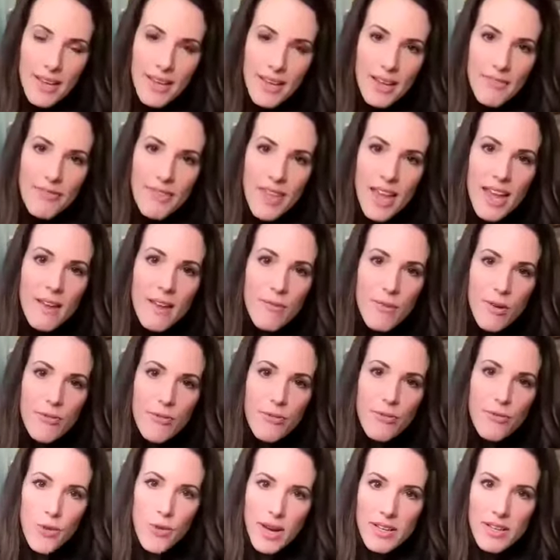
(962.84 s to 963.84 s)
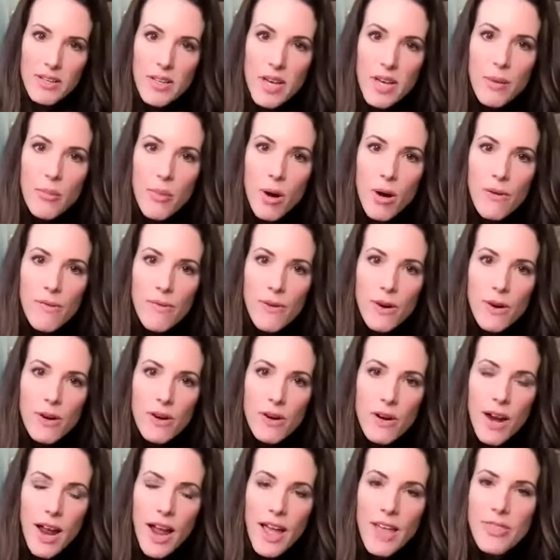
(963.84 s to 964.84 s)
if they have a friend come
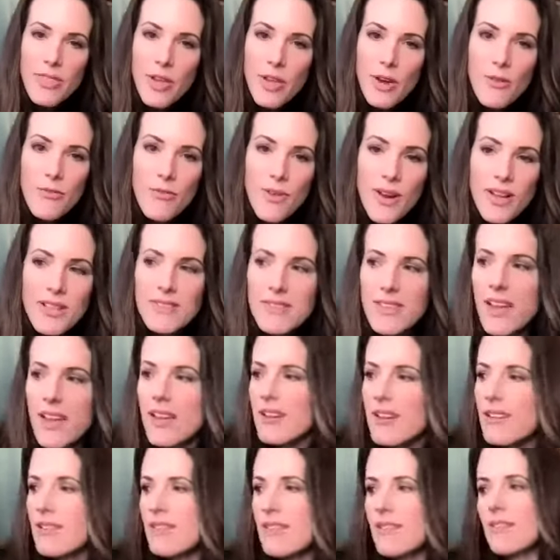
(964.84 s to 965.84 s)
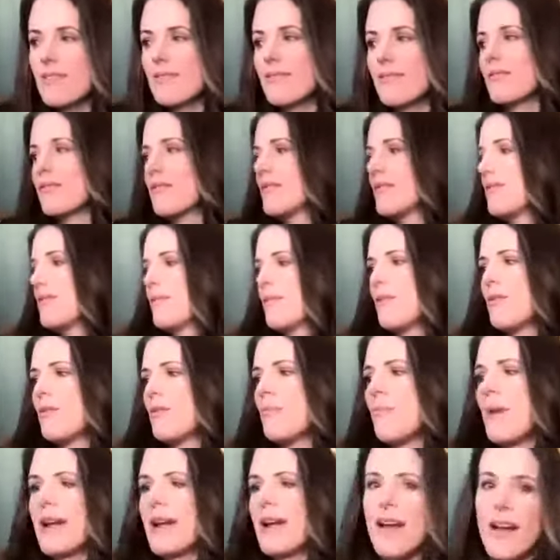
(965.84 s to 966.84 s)
over and their friend's like, oh
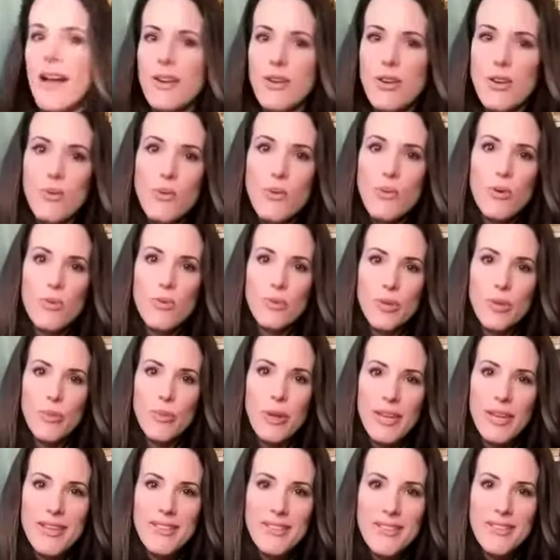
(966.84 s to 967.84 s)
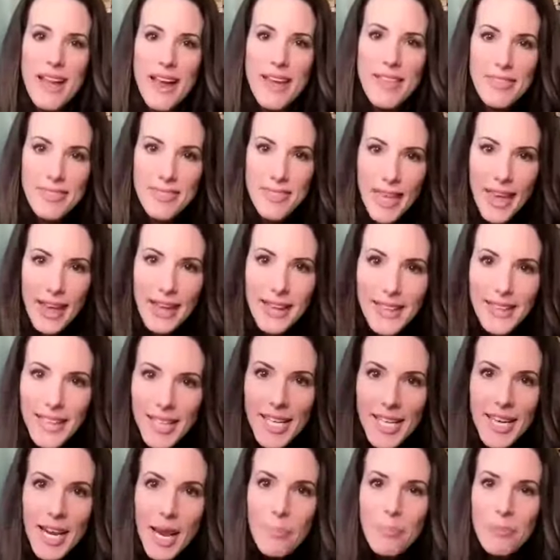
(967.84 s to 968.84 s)
my God, your room's a pigsty, they
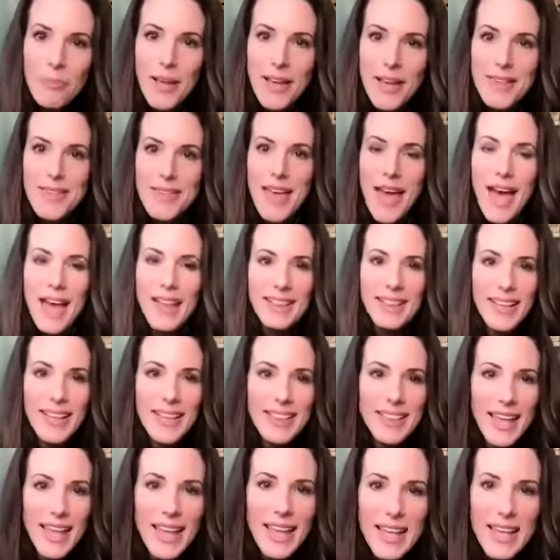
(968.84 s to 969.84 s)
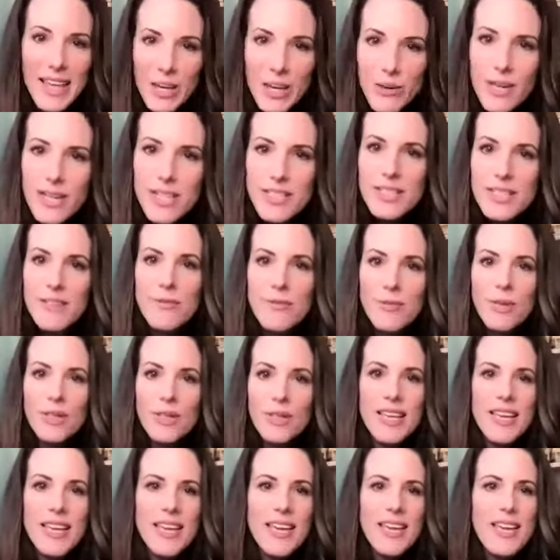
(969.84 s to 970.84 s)
clean it up like that. Like, they hear it
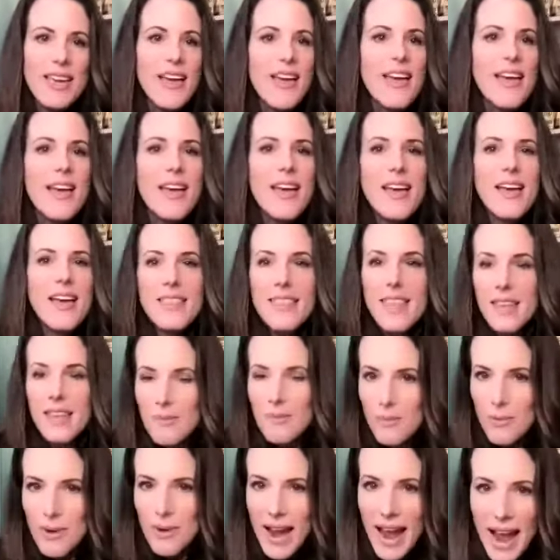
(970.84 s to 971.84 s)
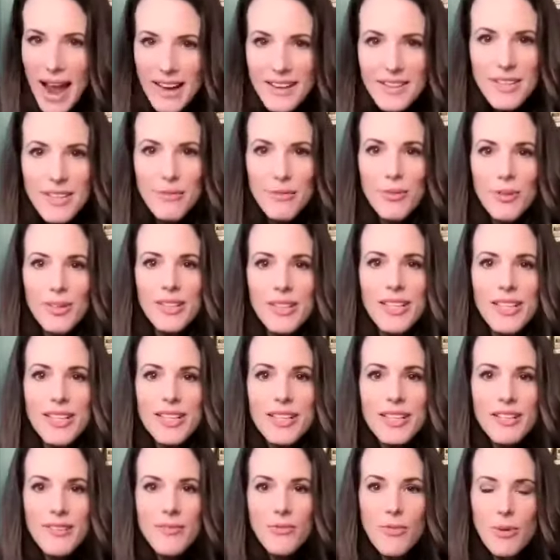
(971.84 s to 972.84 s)
differently. They react differently
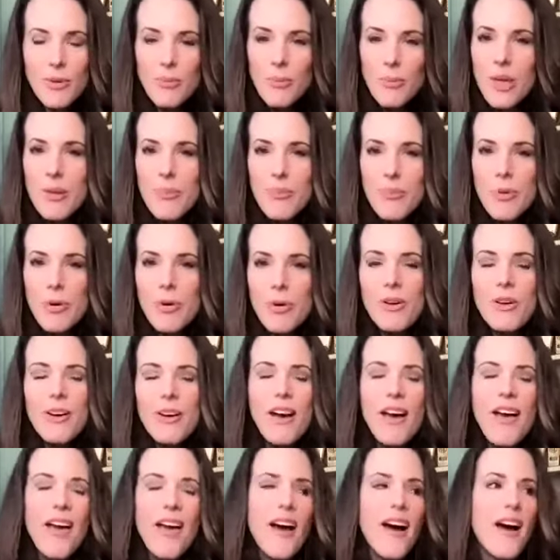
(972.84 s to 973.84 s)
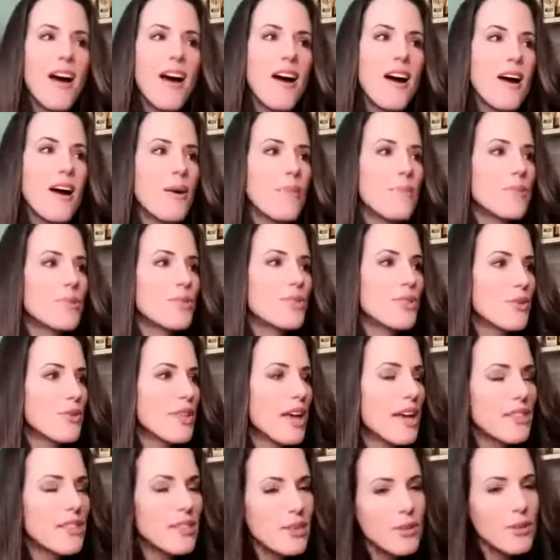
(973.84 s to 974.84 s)
to different people. So
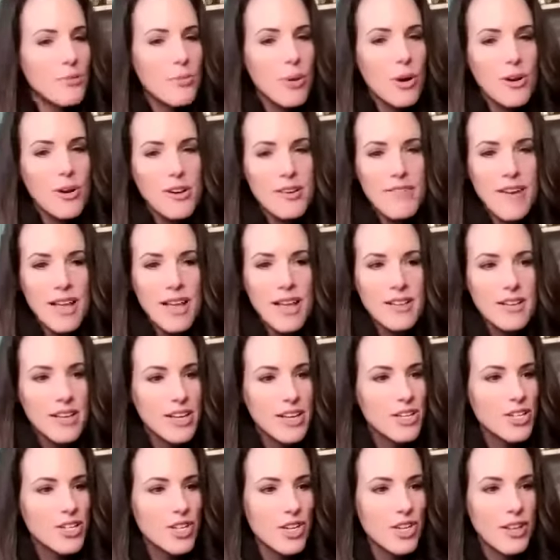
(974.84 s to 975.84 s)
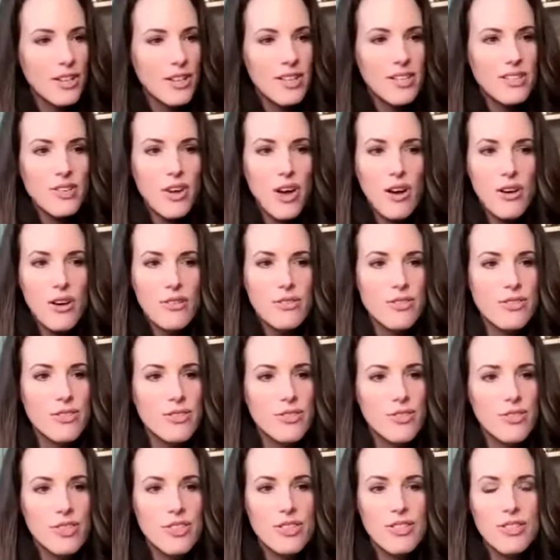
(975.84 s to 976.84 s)
that third-party validation on these calls
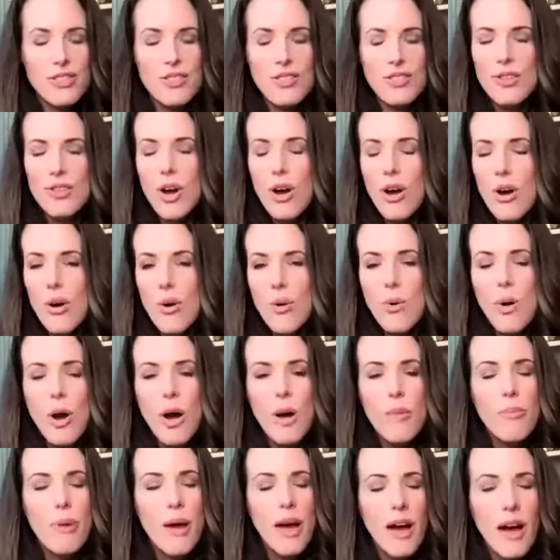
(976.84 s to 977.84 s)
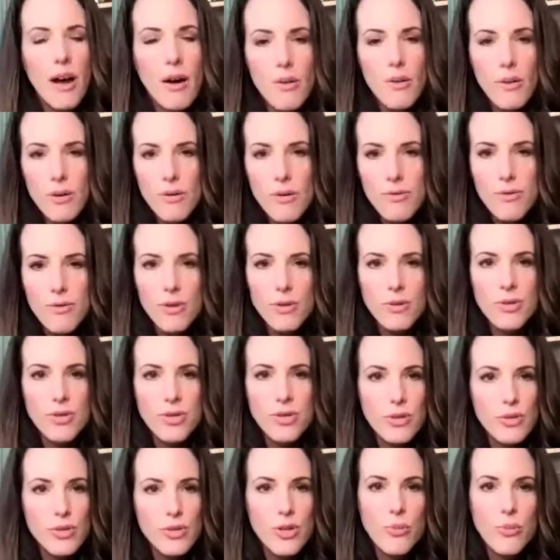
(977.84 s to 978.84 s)
is just so powerful.
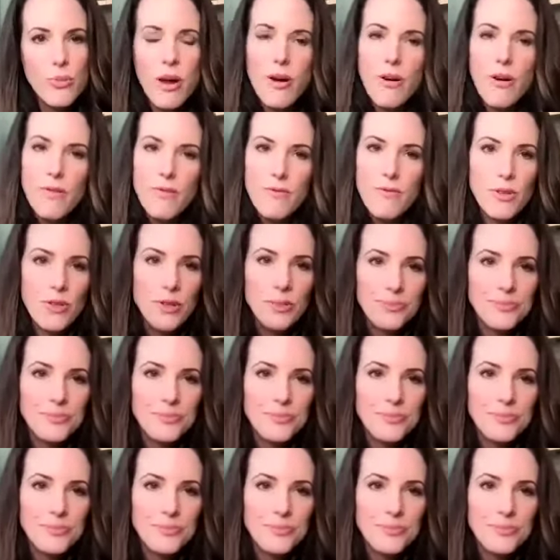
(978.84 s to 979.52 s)
So powerful.